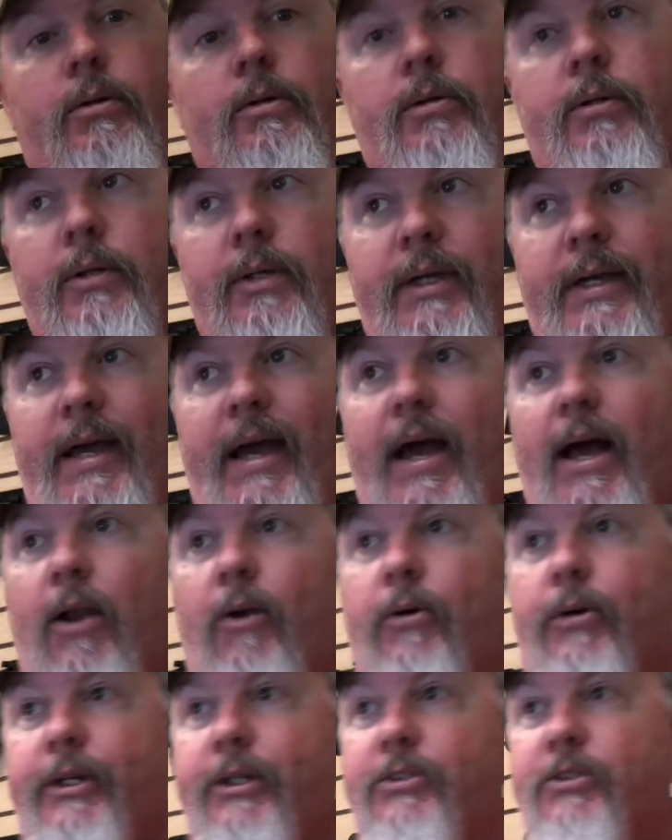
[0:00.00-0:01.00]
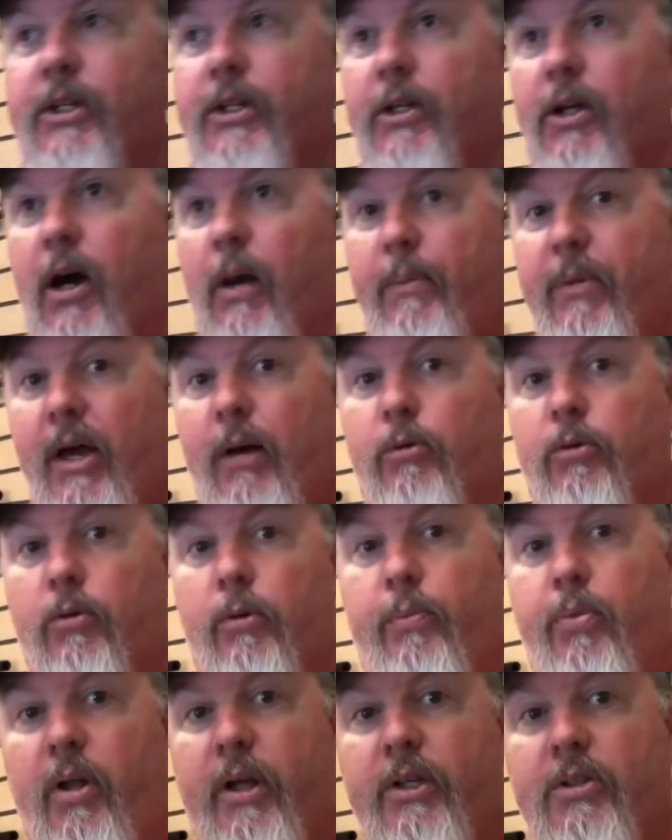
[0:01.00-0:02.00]
calories and not be able to
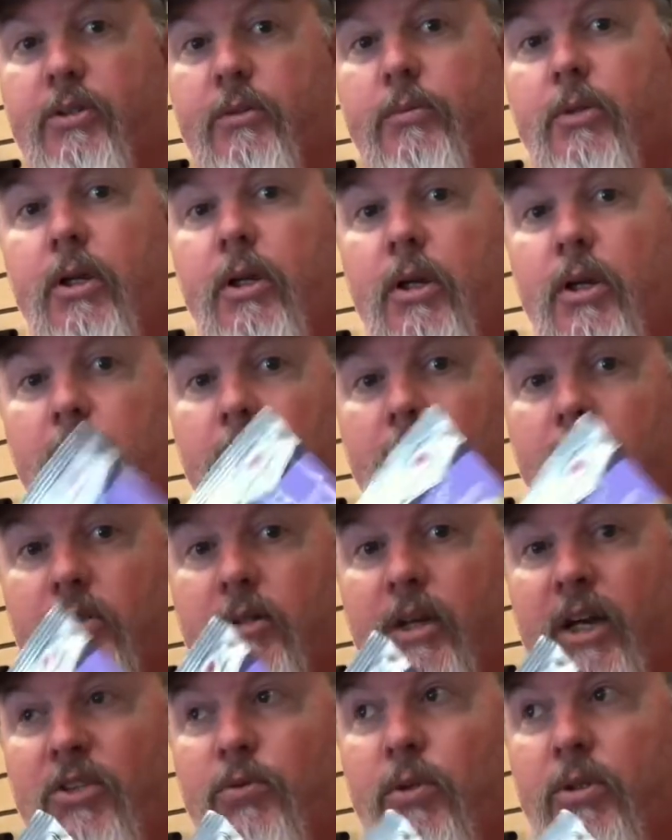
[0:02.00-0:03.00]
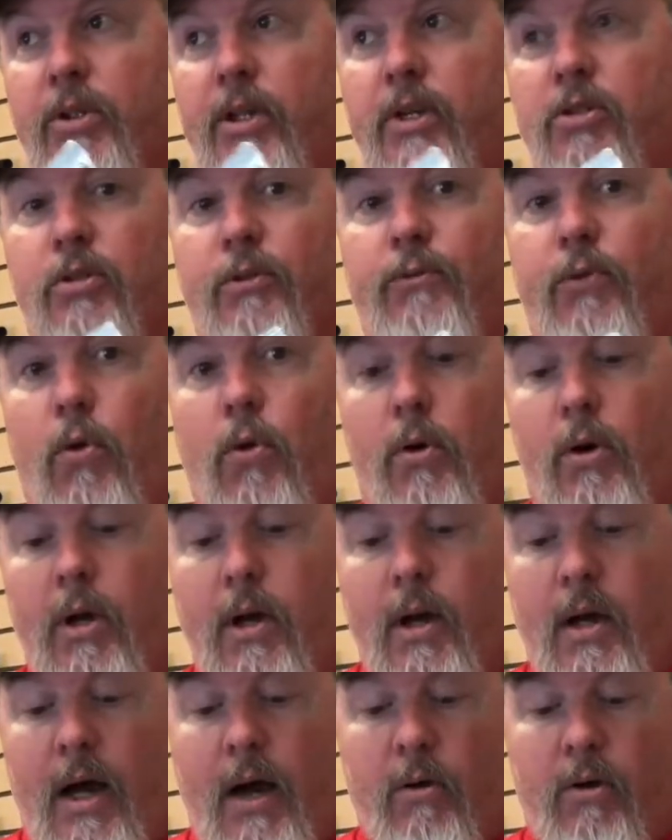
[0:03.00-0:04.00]
replace them. So that's what these are for.
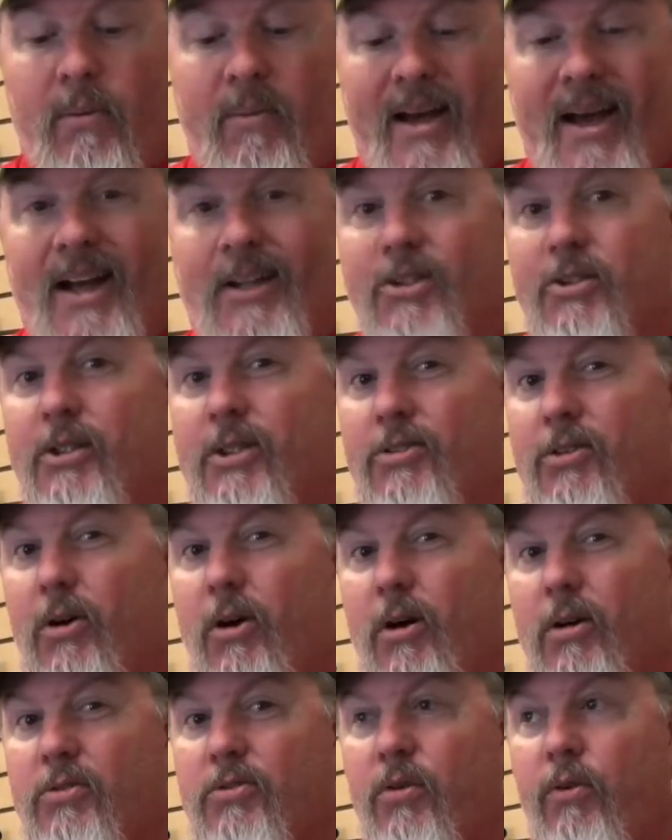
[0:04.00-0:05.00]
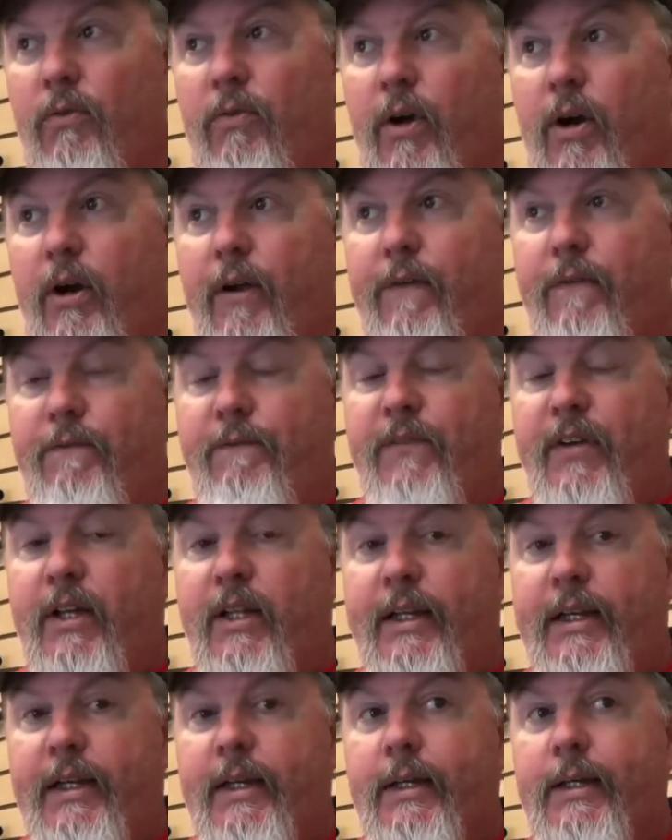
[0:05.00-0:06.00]
I would imagine that they're also very
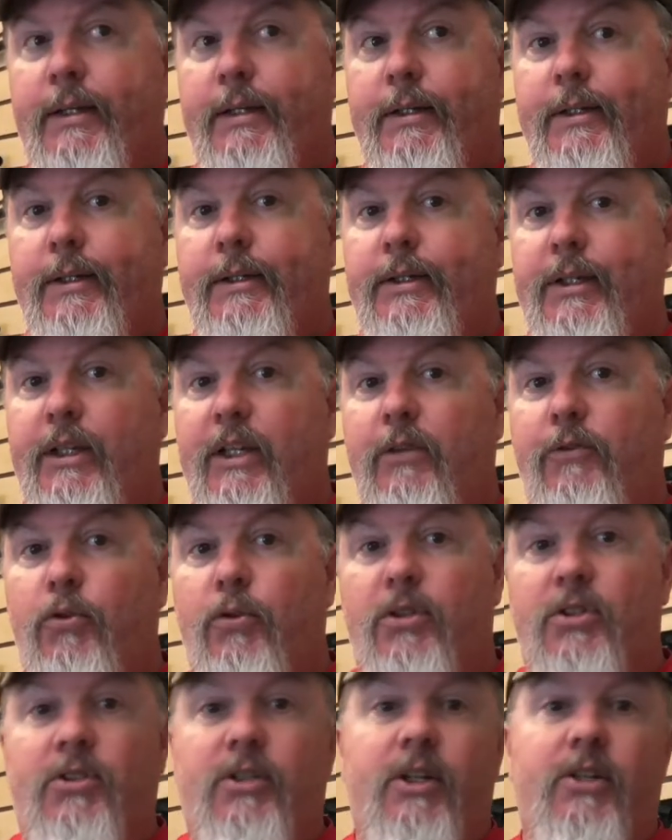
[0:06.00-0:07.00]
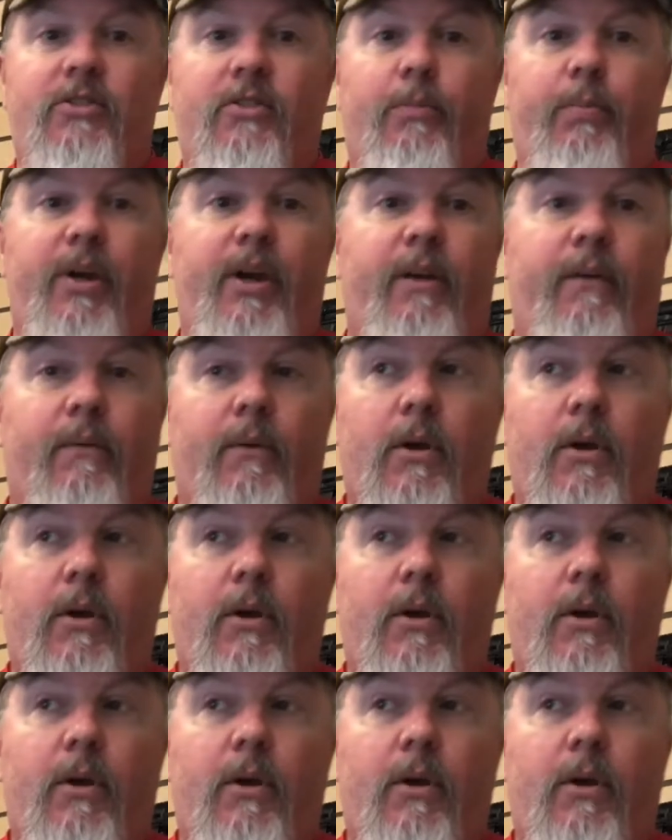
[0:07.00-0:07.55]
filling, to give you a sense of being